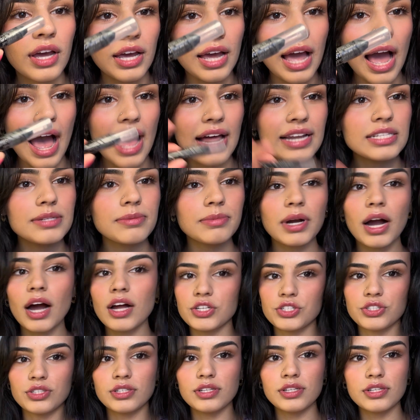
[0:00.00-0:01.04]
add some
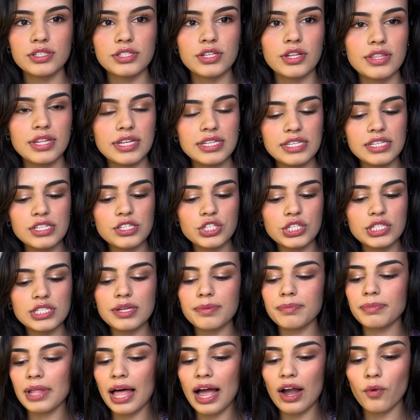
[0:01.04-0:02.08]
kajal. So this is just
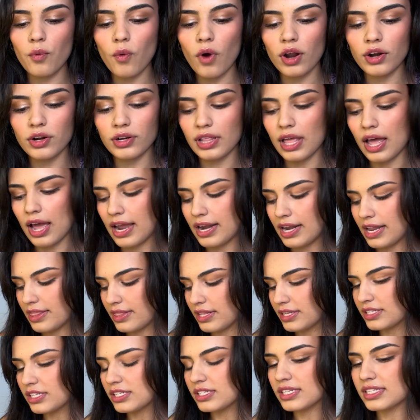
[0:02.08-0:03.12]
a black waterline, and
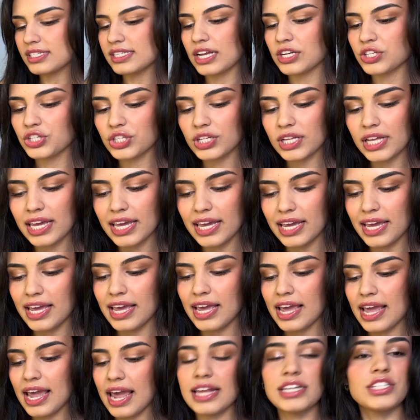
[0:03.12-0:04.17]
this is essentially,
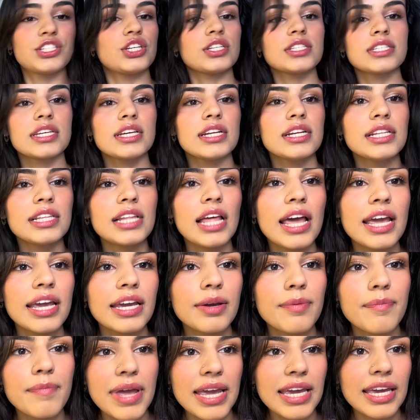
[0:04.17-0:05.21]
it's just gonna
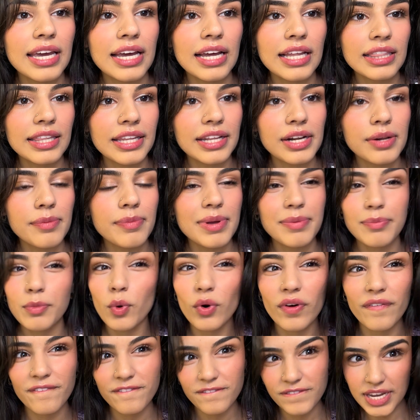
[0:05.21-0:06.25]
like make it a little bit
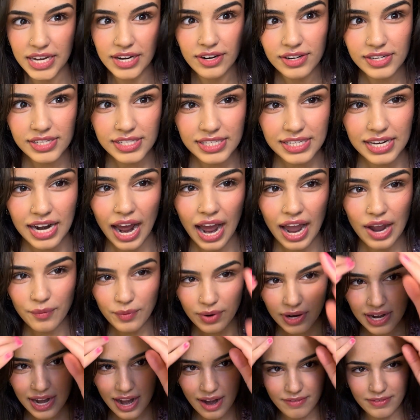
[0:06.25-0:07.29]
more fierce, and I
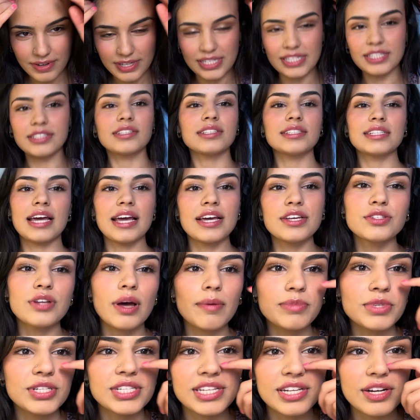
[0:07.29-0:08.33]
wear it every single day, so
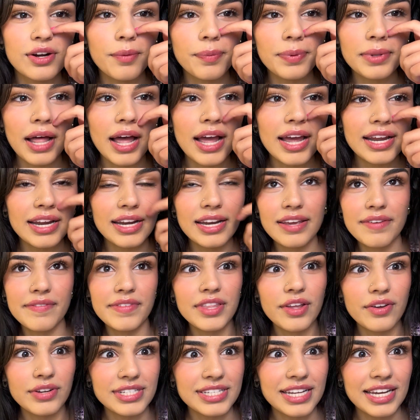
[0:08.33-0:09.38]
I'm just gonna apply it
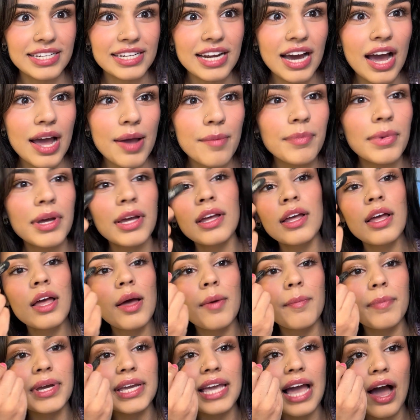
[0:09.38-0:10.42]
even though it's daytime.
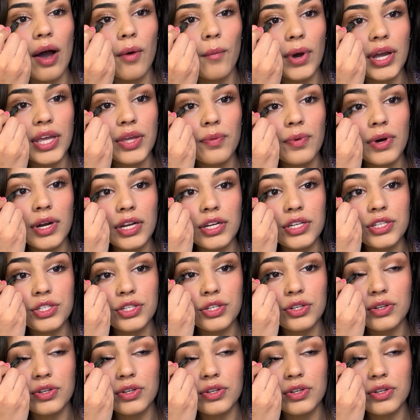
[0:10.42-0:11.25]
But yeah, what you want to do